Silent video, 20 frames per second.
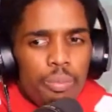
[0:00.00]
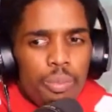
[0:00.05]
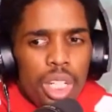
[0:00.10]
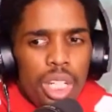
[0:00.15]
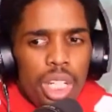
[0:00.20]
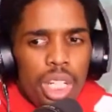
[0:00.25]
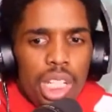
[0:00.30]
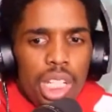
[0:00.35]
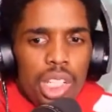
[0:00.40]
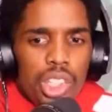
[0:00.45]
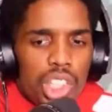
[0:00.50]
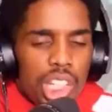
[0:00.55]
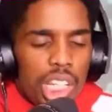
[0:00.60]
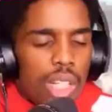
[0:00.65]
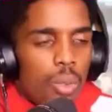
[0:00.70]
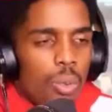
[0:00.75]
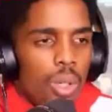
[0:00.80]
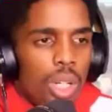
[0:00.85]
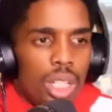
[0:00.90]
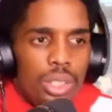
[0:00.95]
in
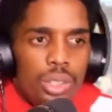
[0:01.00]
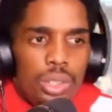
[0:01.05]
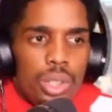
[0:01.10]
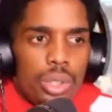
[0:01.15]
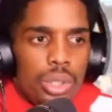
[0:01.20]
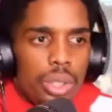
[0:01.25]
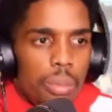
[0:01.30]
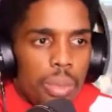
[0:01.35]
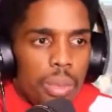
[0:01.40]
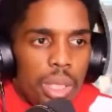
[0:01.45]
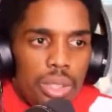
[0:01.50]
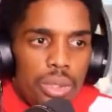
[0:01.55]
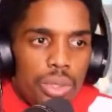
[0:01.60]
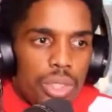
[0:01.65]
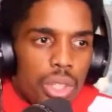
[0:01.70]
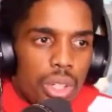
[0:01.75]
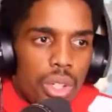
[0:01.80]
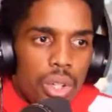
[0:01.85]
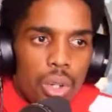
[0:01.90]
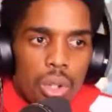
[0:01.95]
Changwon, you know, the menus
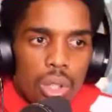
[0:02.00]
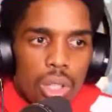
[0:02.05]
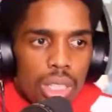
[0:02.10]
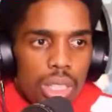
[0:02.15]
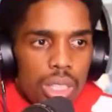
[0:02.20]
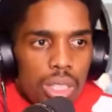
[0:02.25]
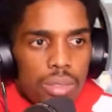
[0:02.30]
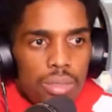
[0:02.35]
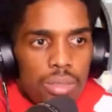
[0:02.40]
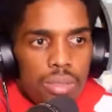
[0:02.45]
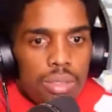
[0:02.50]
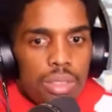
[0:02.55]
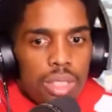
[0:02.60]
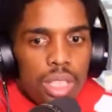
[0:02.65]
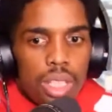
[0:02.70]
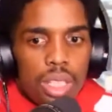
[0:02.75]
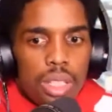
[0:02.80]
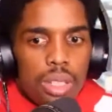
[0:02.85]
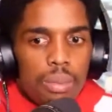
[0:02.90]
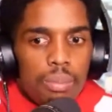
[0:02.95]
are all in
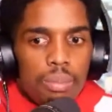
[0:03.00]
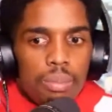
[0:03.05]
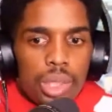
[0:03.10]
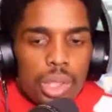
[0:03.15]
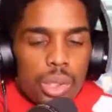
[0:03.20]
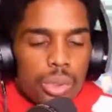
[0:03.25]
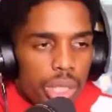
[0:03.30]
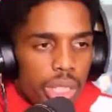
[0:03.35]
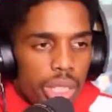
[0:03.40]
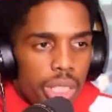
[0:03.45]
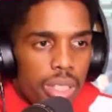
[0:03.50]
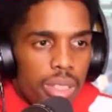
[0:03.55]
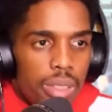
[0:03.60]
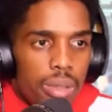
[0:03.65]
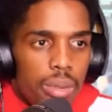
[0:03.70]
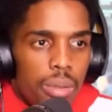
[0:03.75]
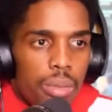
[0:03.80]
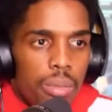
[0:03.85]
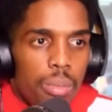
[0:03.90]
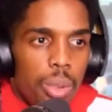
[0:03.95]
um, Korean.
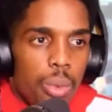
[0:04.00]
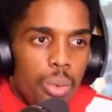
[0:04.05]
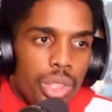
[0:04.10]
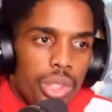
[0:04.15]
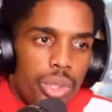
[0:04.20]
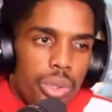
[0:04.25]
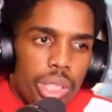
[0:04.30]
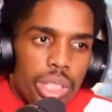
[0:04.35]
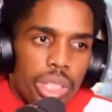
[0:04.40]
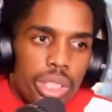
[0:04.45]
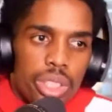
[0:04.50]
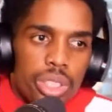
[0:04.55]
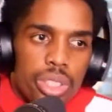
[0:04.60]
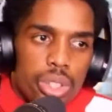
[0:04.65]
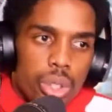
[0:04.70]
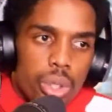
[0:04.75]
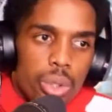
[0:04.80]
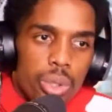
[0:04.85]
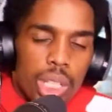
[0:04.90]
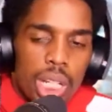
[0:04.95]
But once you get to
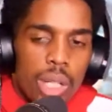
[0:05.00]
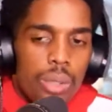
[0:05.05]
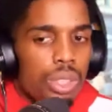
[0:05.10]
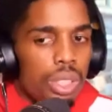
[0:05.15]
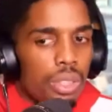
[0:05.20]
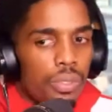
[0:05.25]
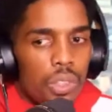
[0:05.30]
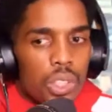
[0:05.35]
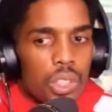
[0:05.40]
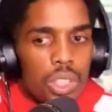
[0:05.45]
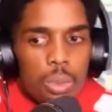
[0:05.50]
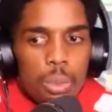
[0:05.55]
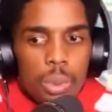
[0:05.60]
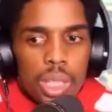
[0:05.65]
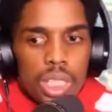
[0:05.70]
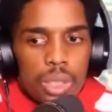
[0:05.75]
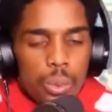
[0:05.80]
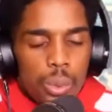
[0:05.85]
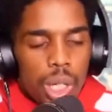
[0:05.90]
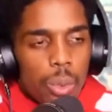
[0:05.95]
Seoul, that was the first
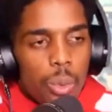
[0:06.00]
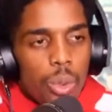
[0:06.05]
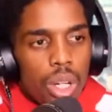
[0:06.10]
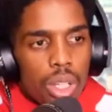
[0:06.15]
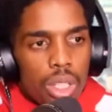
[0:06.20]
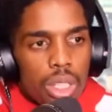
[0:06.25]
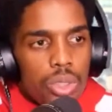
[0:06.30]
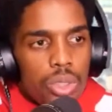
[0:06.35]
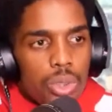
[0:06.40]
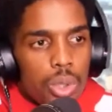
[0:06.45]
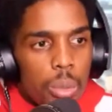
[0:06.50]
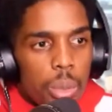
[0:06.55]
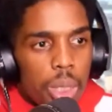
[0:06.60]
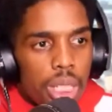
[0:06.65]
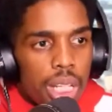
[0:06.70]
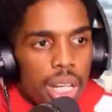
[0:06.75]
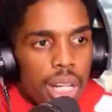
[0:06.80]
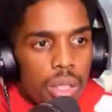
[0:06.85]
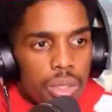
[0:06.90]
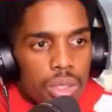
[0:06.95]
place where I walked into a
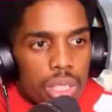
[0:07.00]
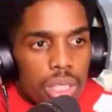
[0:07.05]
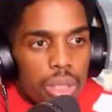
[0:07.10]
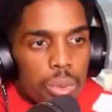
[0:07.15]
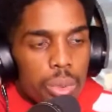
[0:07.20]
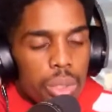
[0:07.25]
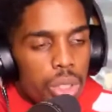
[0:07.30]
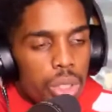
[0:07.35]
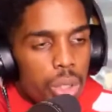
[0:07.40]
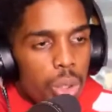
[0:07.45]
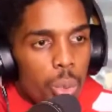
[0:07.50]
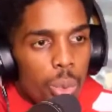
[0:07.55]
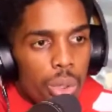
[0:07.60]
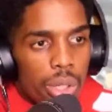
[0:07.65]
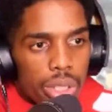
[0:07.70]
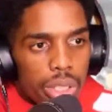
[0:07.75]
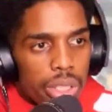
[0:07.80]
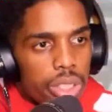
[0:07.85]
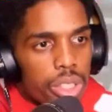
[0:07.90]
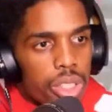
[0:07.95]
McDonald's and there was no
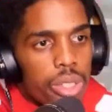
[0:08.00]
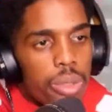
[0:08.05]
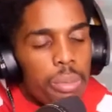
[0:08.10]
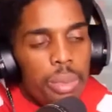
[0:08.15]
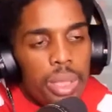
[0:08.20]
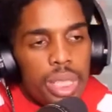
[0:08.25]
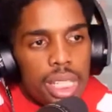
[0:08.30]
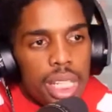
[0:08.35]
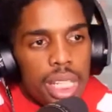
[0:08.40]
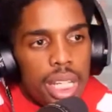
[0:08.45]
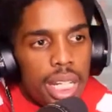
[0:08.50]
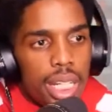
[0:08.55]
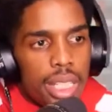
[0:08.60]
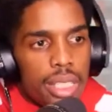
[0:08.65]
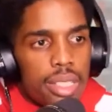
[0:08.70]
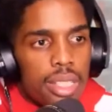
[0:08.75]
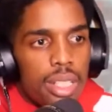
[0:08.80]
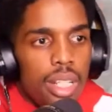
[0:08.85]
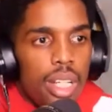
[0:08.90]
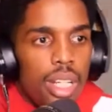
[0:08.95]
workers
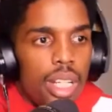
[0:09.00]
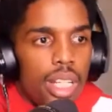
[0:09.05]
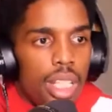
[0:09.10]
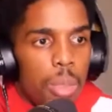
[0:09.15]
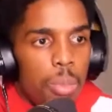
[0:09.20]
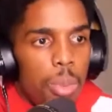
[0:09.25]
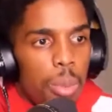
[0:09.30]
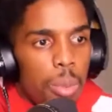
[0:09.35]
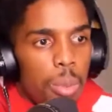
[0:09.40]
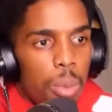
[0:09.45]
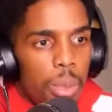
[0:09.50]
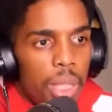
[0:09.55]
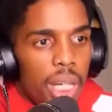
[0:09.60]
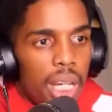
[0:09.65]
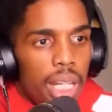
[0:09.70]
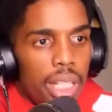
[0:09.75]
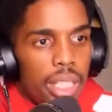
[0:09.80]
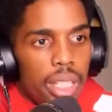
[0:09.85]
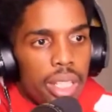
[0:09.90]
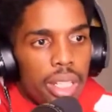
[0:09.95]
besides the people
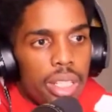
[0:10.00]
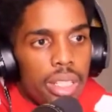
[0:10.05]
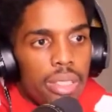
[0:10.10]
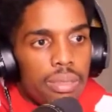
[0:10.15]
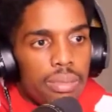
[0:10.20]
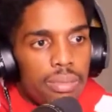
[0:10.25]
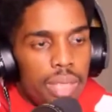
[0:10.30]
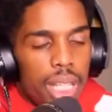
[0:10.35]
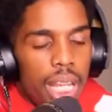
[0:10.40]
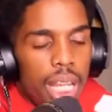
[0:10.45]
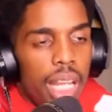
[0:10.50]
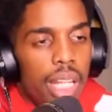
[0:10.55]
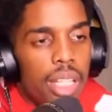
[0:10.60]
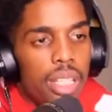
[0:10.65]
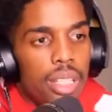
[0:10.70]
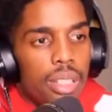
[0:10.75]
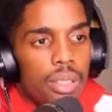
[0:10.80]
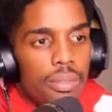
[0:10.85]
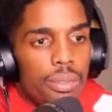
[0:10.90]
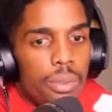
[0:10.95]
behind there handing
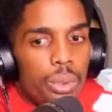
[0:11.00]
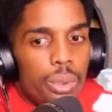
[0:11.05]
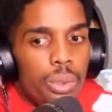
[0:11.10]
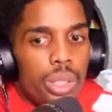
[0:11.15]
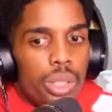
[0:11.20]
the food